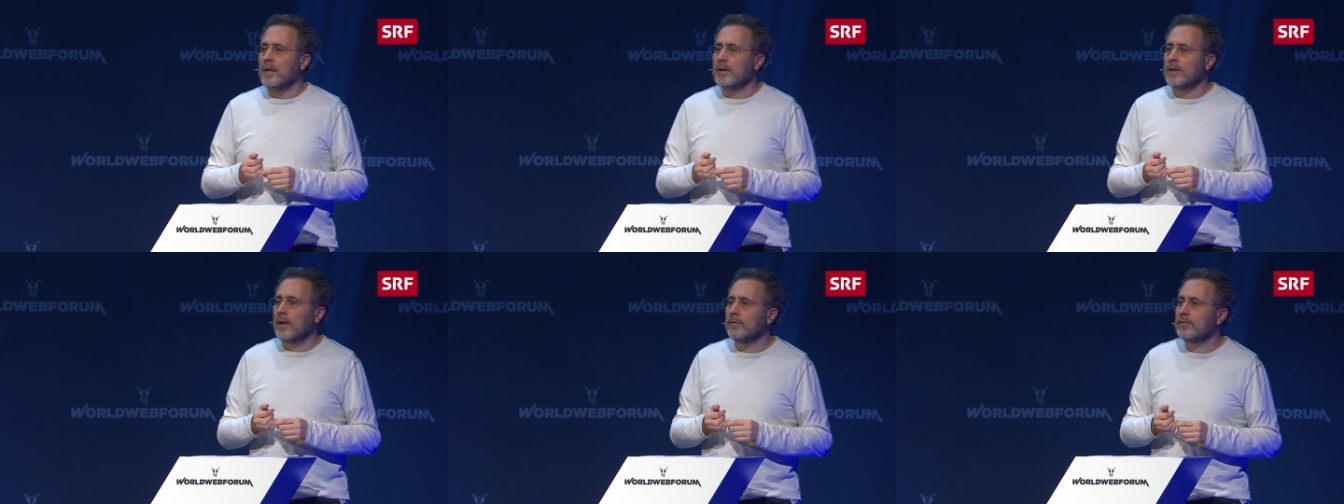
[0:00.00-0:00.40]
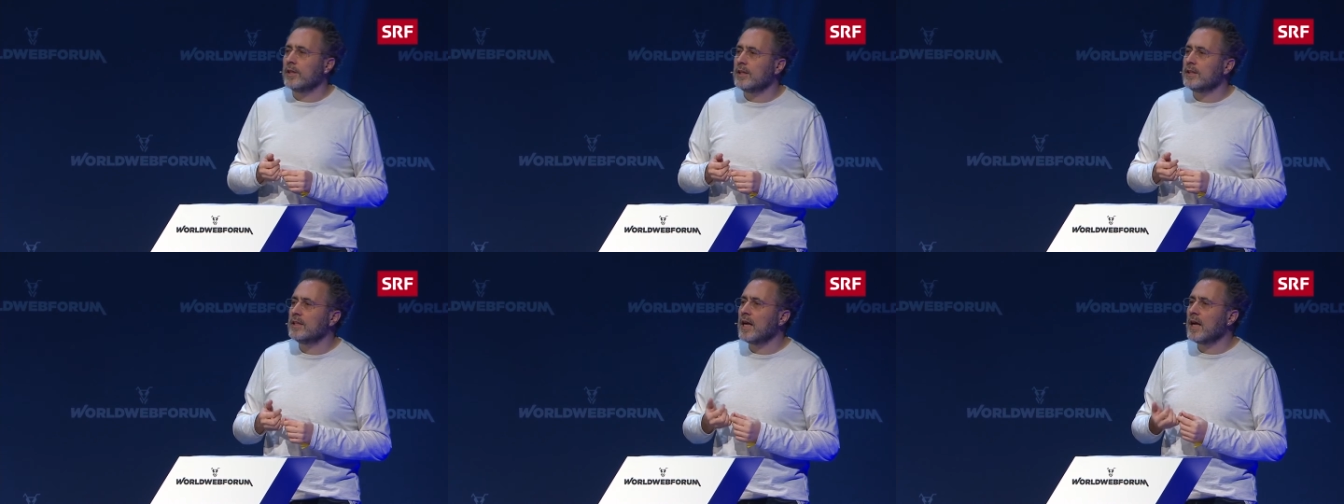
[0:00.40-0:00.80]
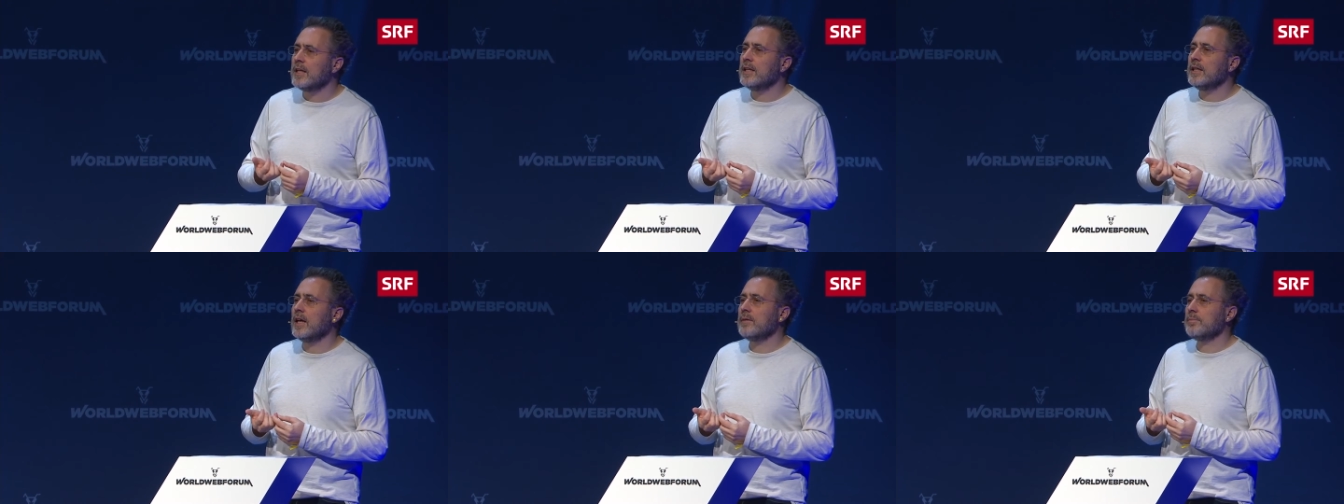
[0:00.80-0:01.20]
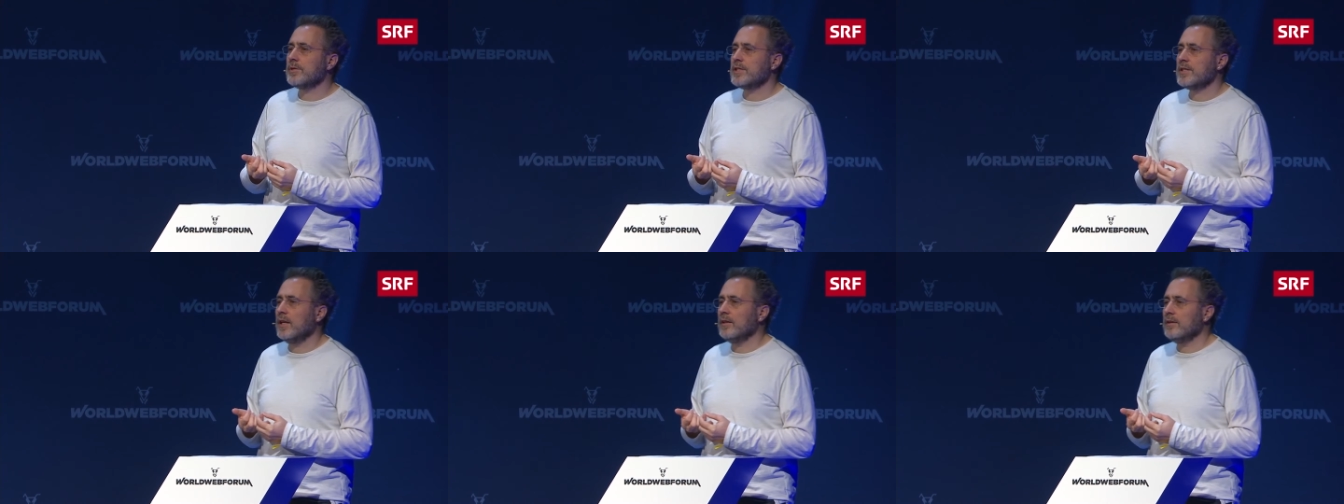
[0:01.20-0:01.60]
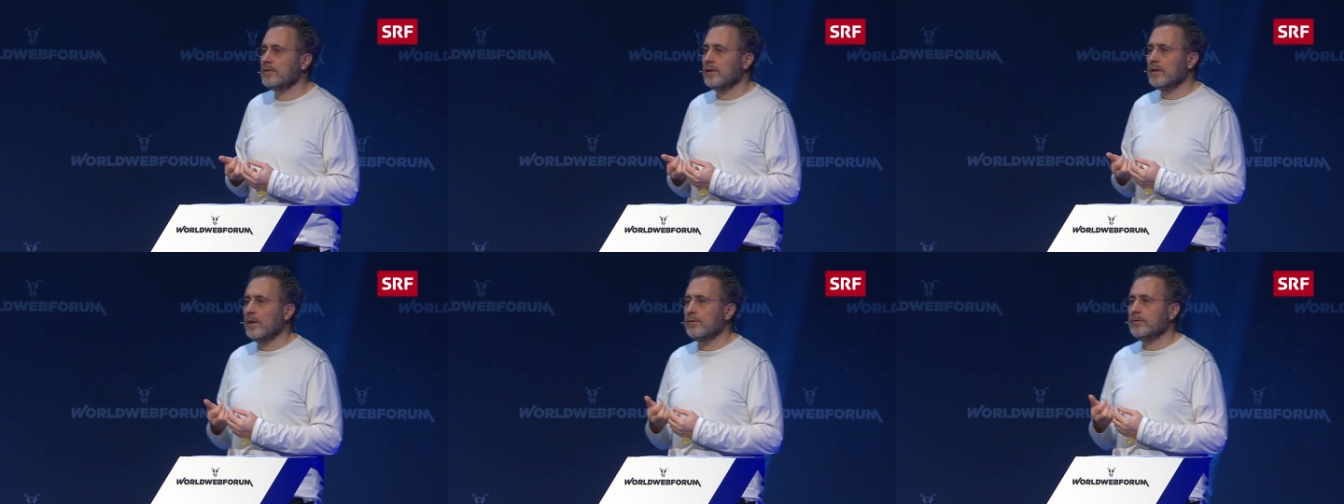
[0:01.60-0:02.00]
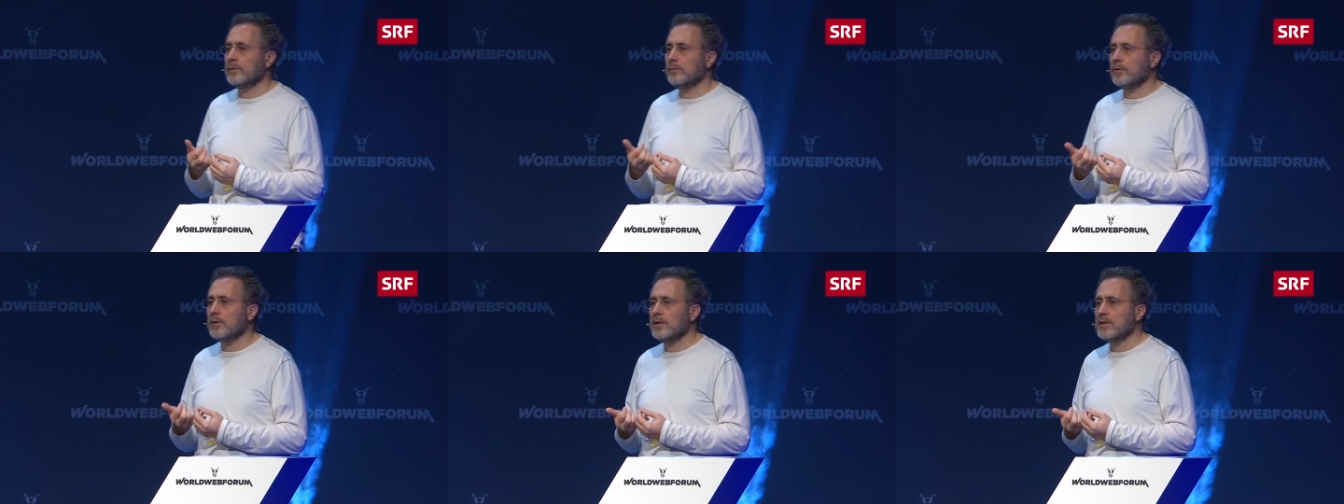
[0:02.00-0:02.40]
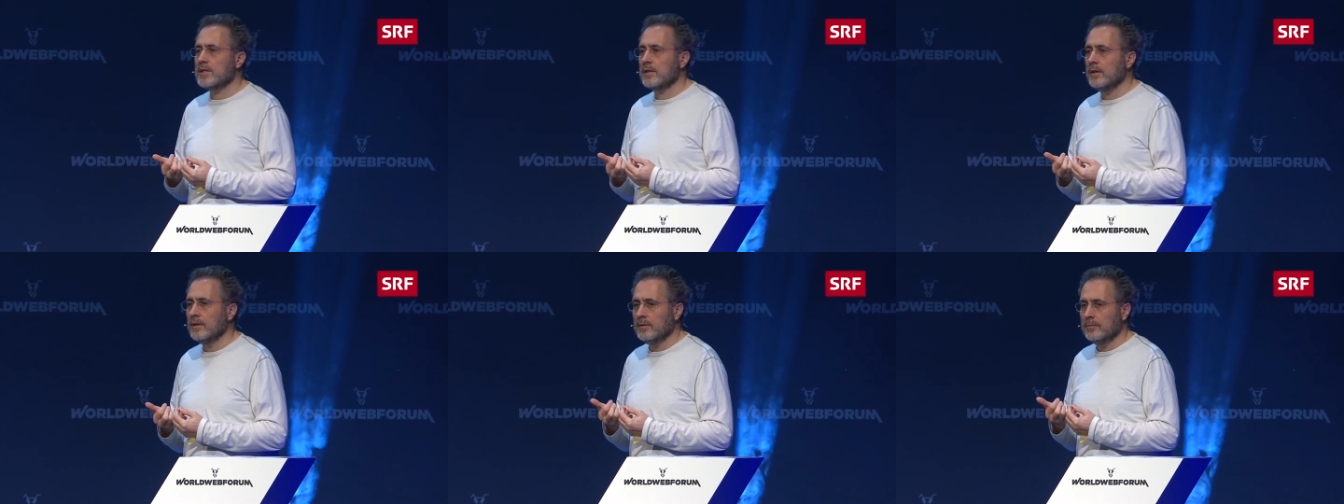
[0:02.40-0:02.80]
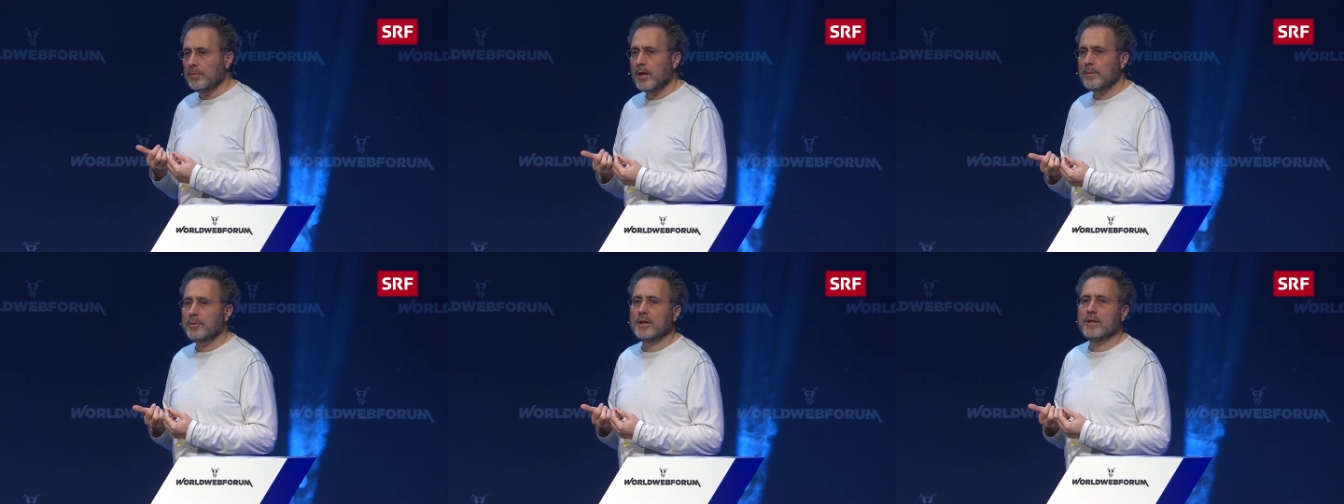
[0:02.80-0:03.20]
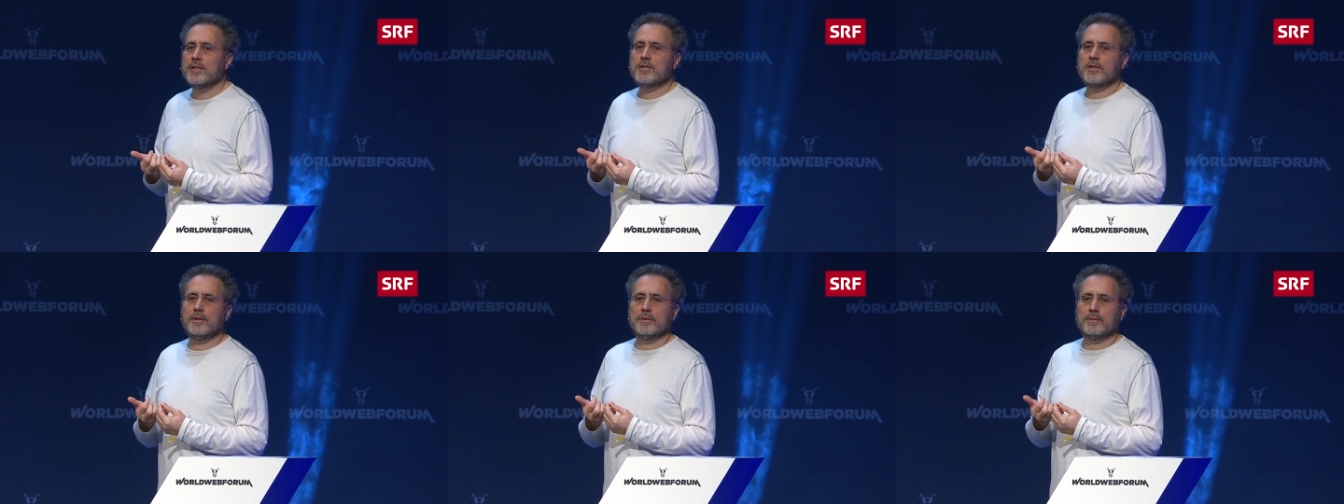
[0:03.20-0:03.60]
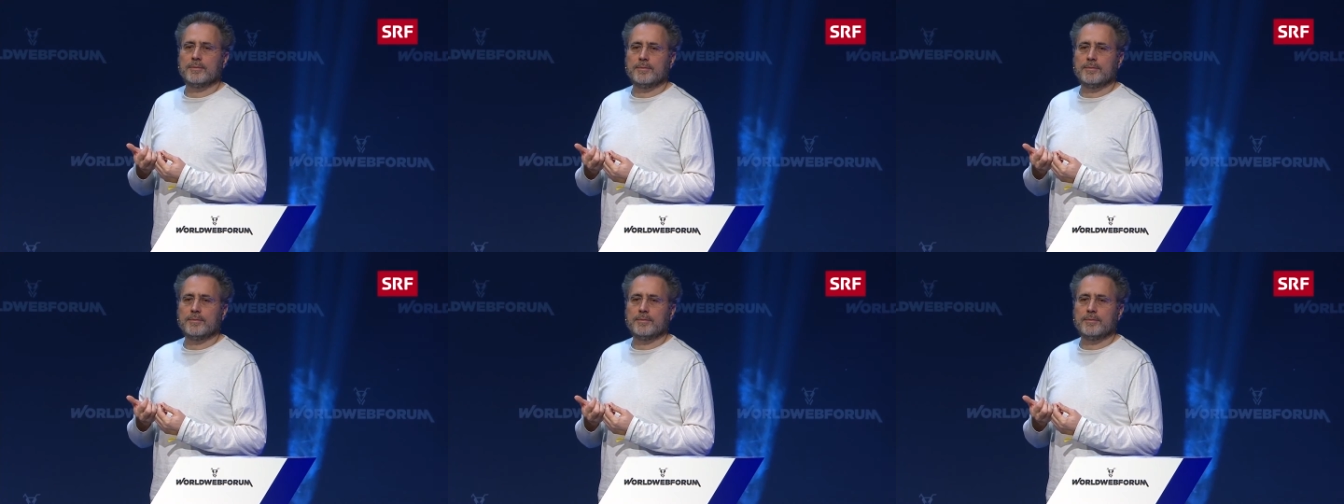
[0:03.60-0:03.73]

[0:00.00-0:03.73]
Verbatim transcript: covering 99% of the world's population.